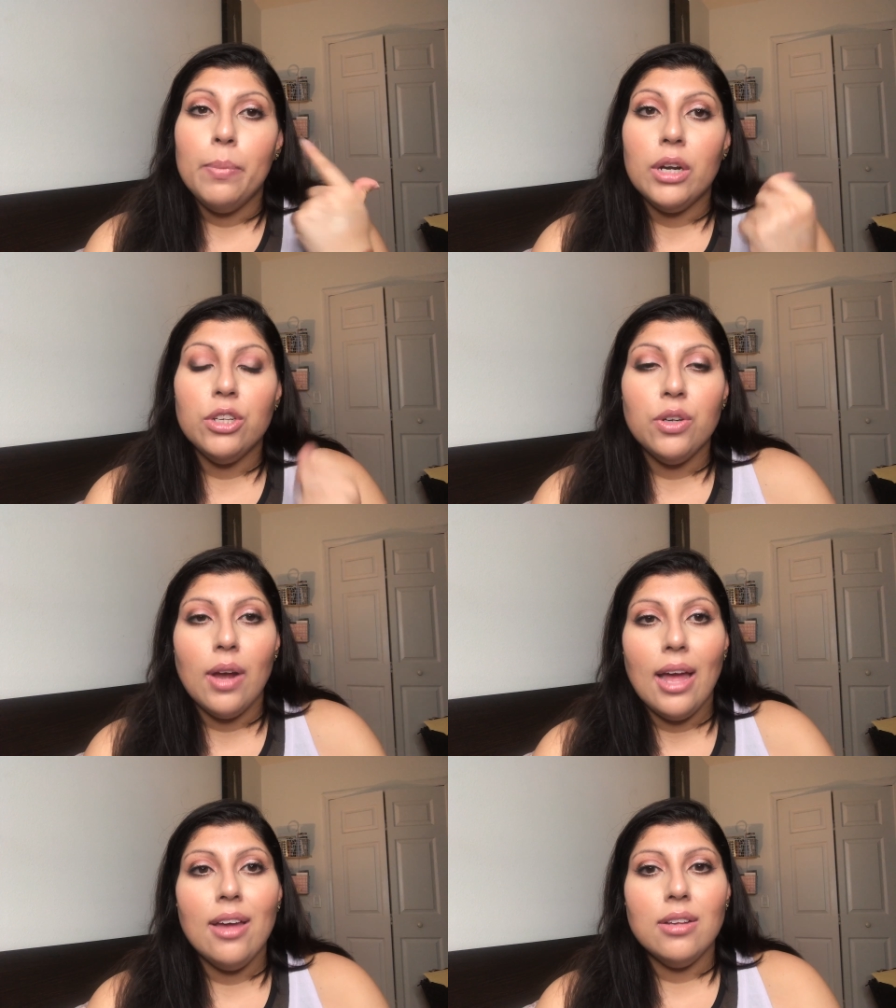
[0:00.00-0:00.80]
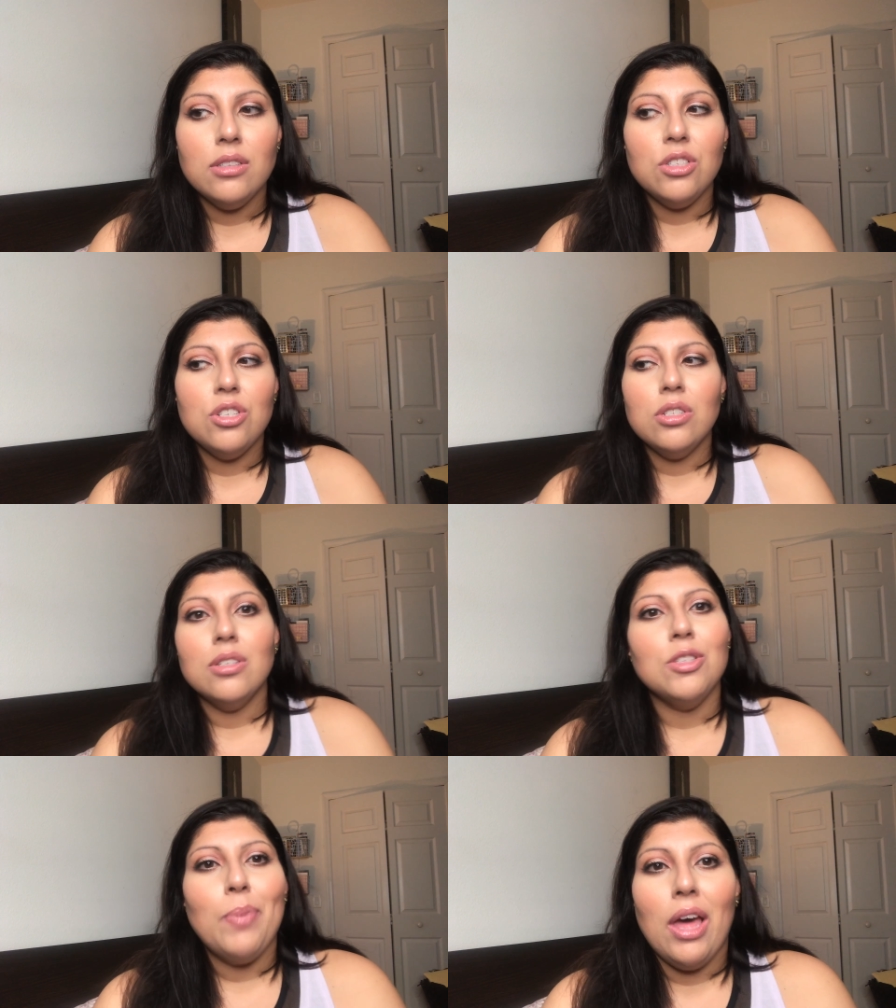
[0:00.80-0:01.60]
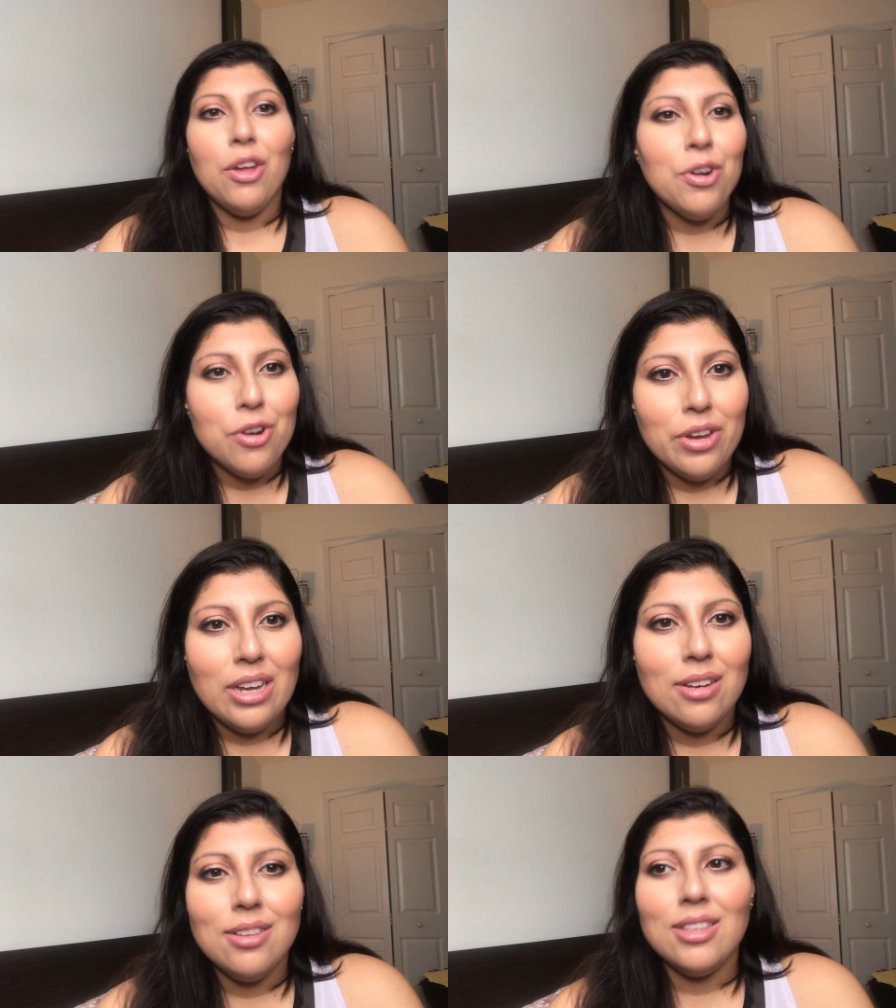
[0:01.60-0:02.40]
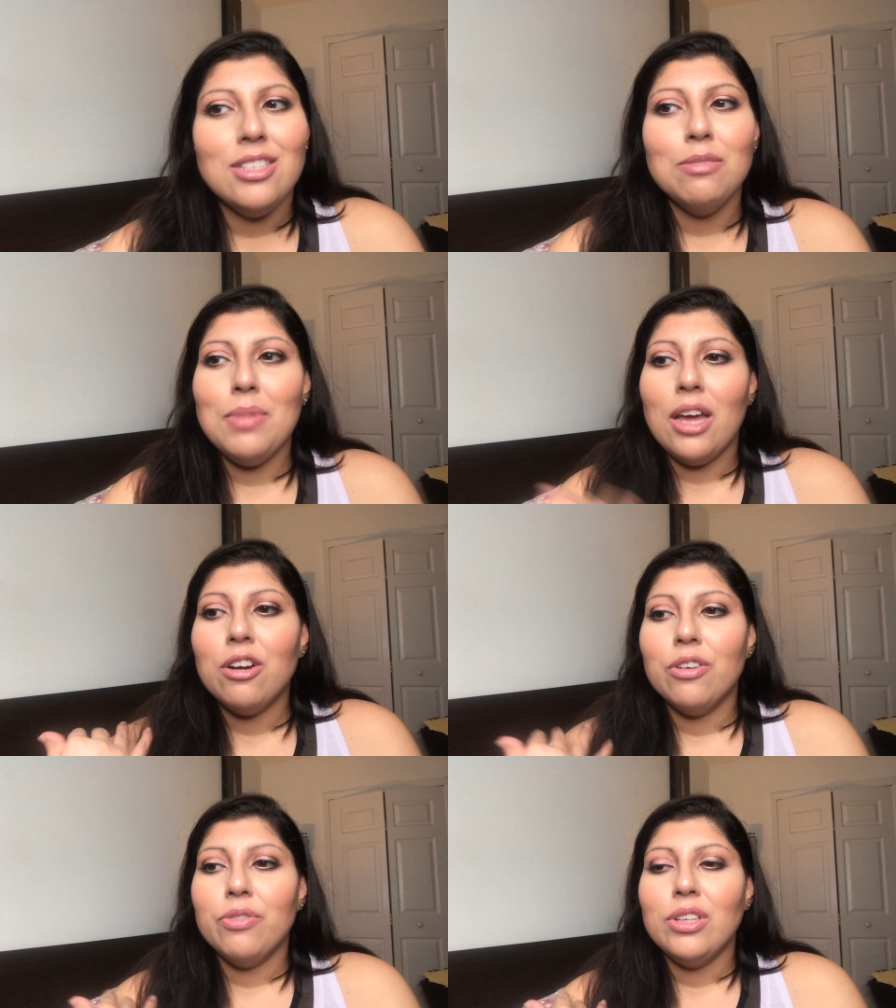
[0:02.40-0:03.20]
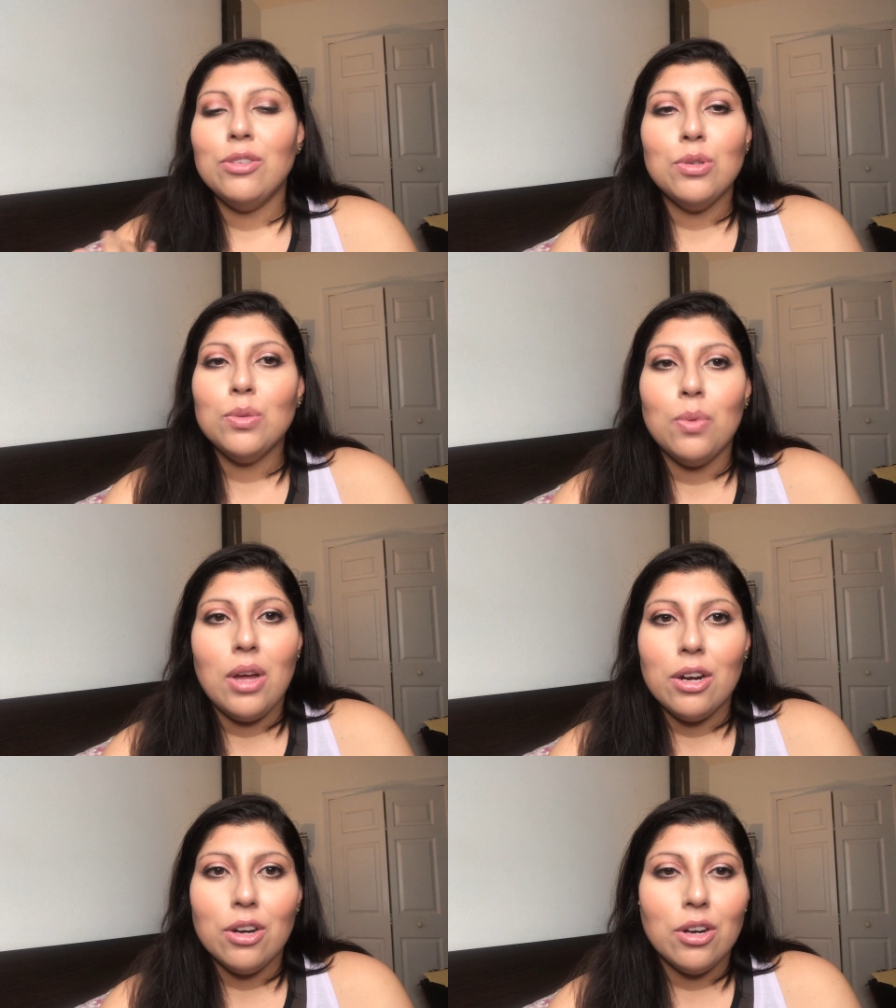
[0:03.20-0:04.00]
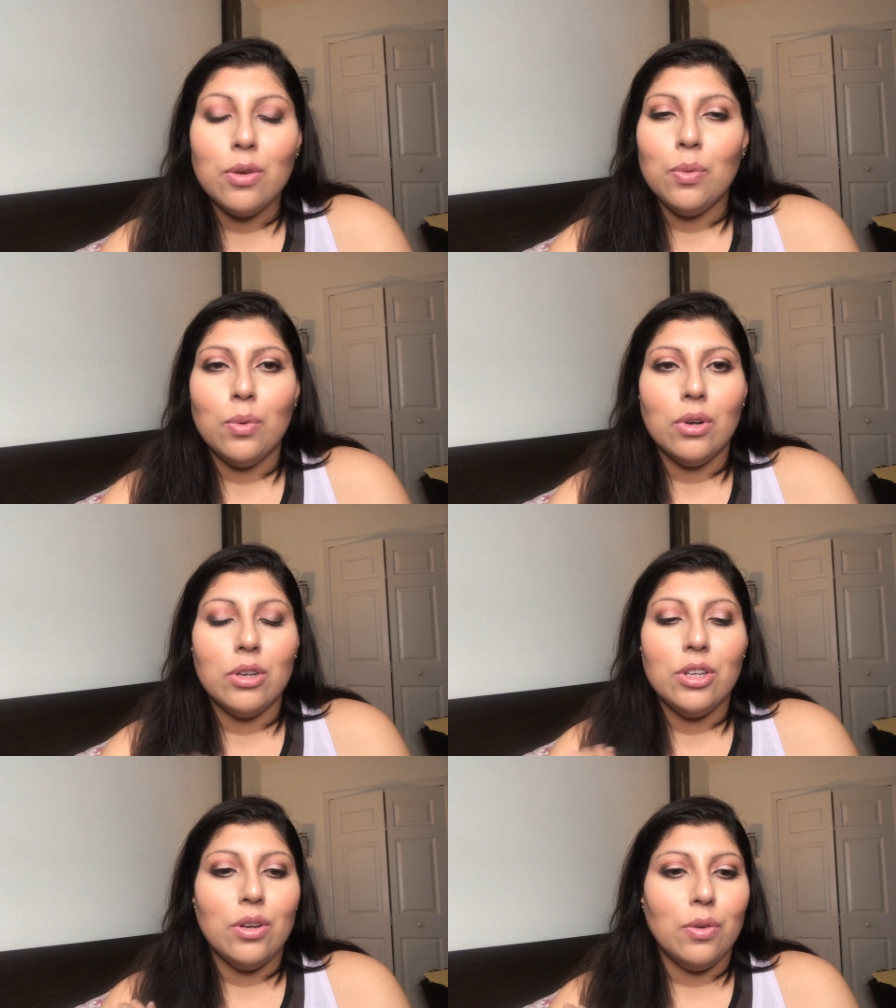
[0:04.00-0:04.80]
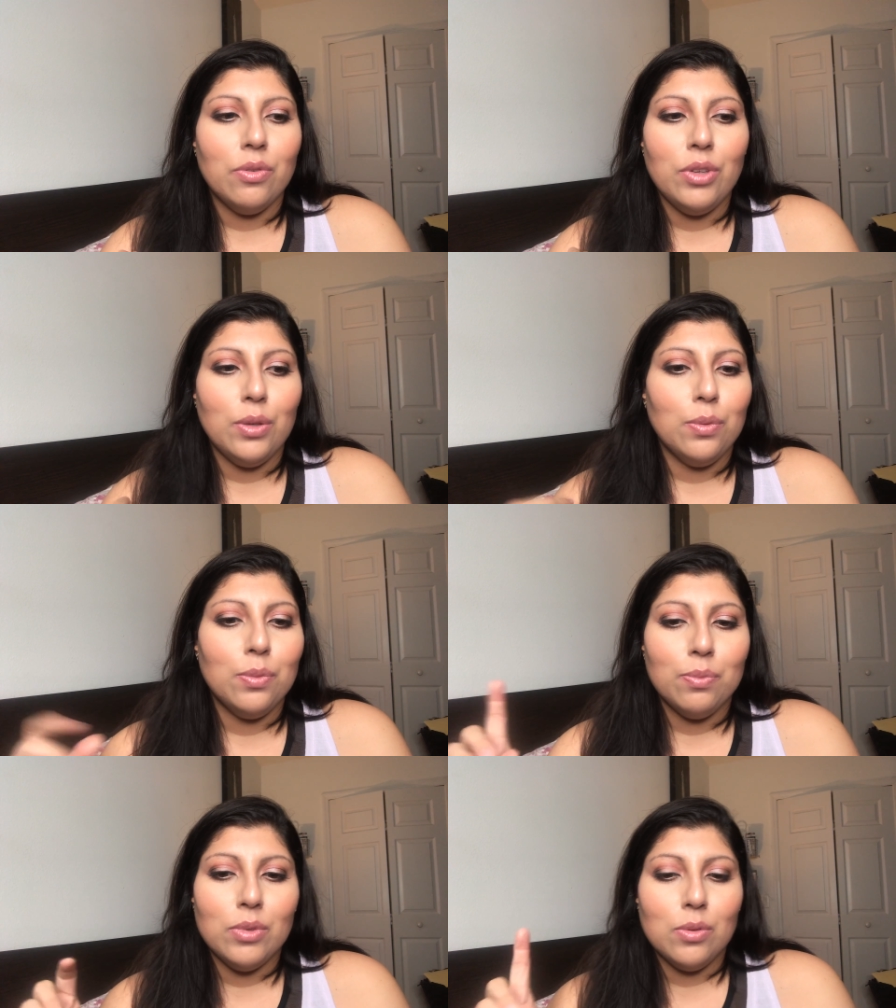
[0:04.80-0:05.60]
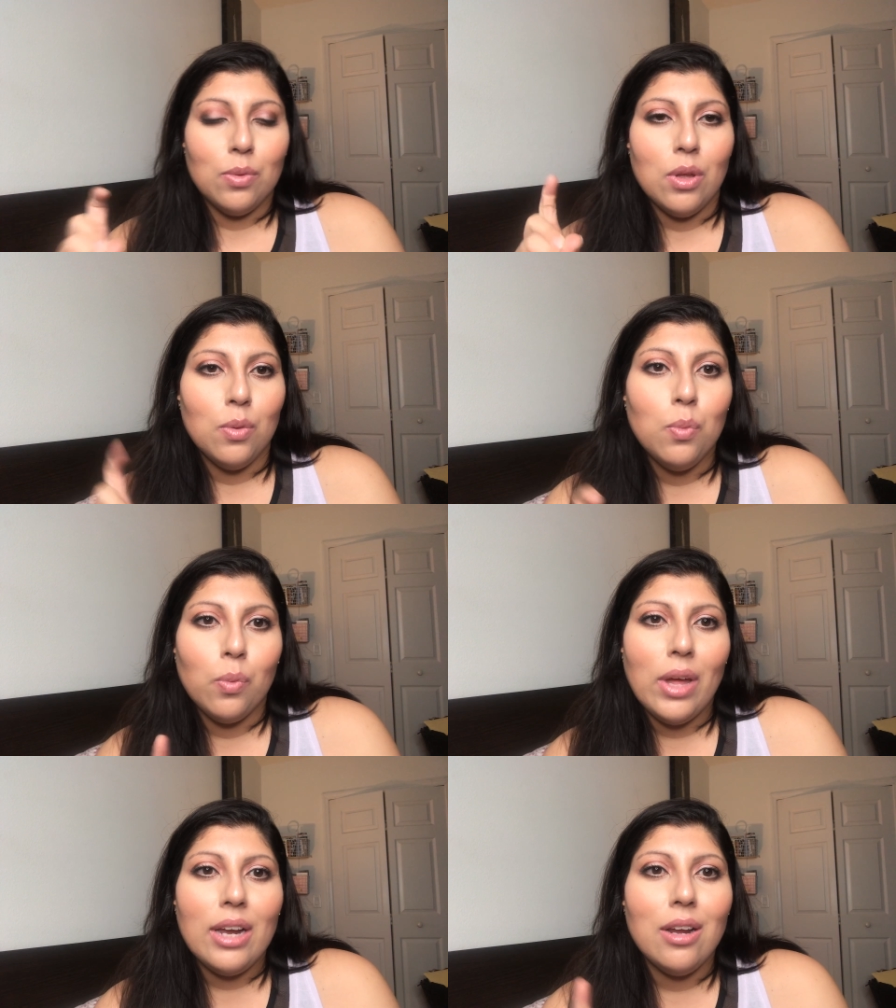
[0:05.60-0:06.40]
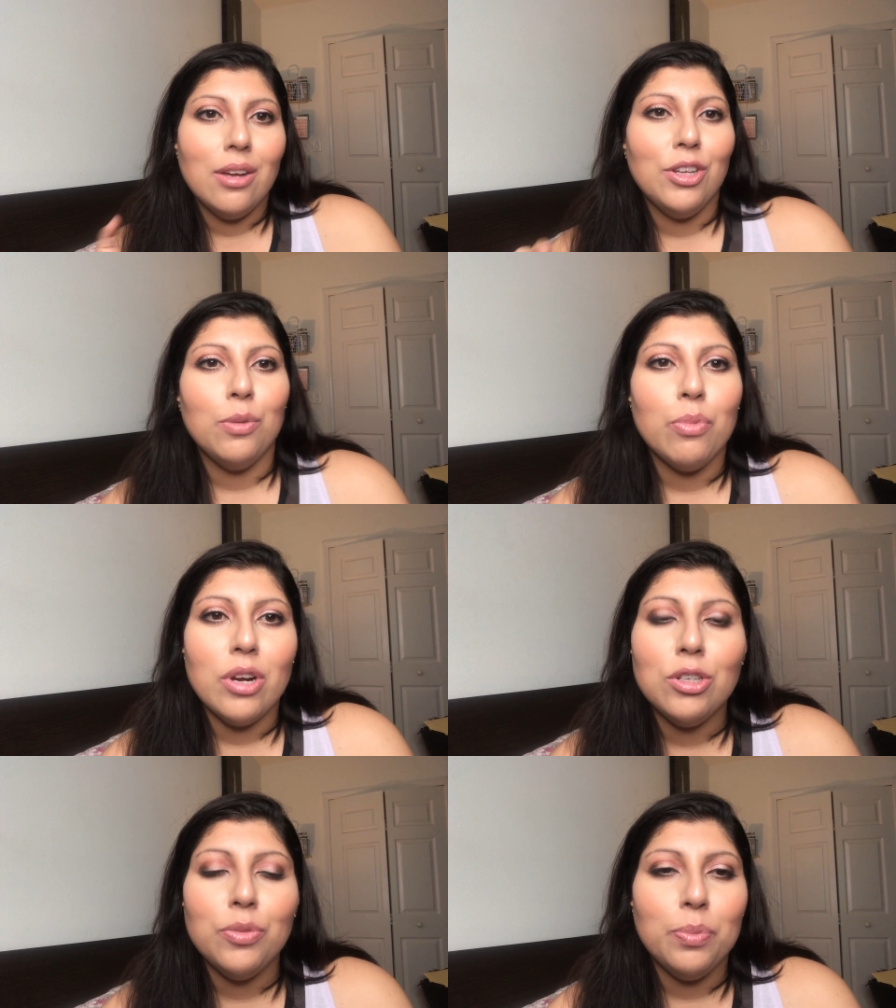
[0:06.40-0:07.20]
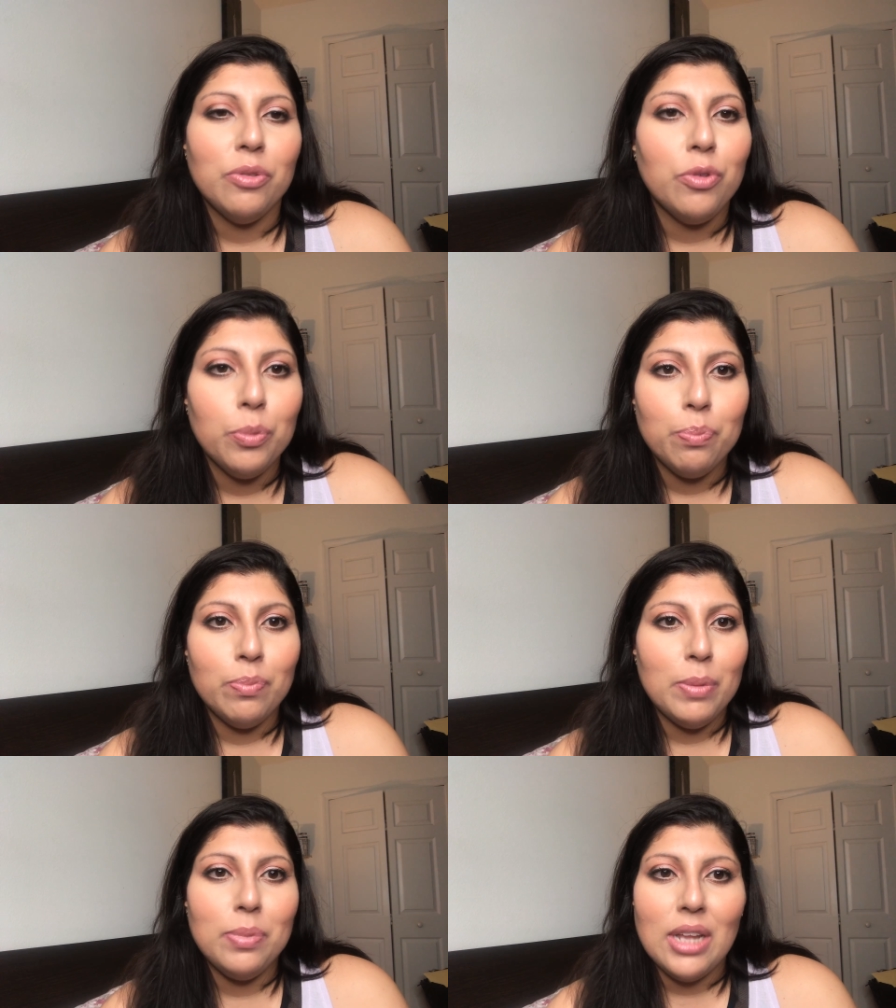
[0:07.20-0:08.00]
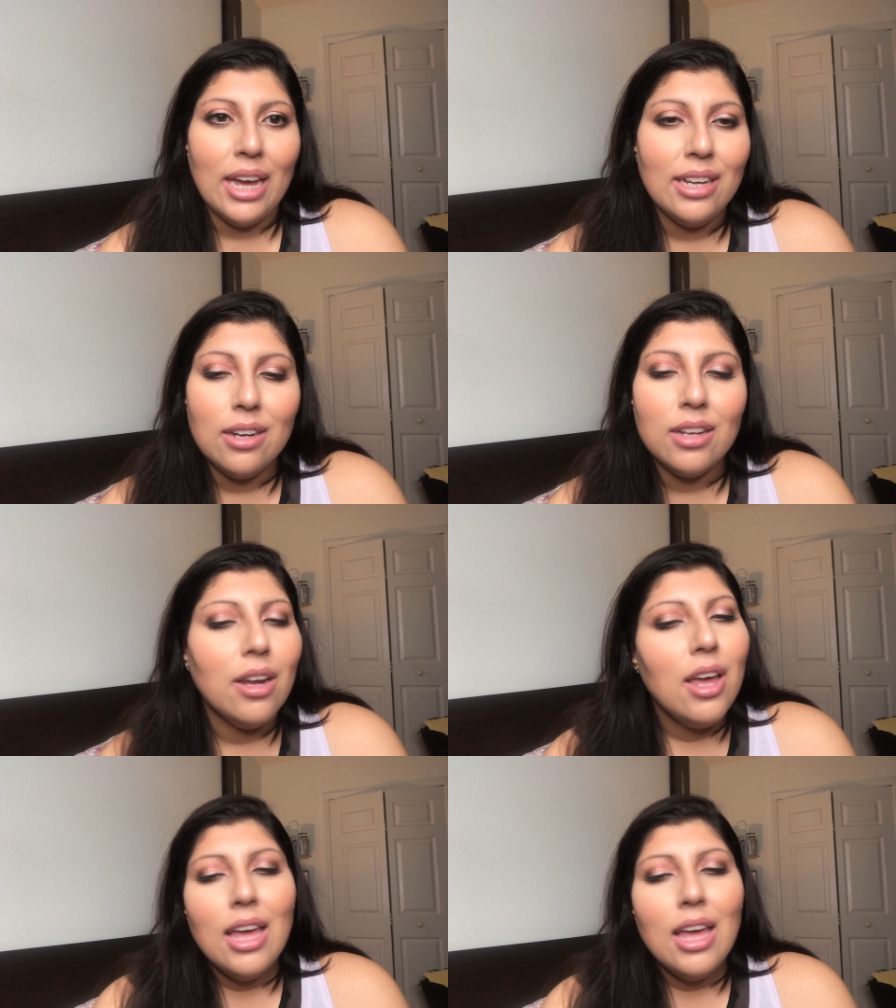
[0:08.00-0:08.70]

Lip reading: but on your eyes it just looks powdery, and it doesn't matter if you use water or, you know, if you wet your brush before applying it,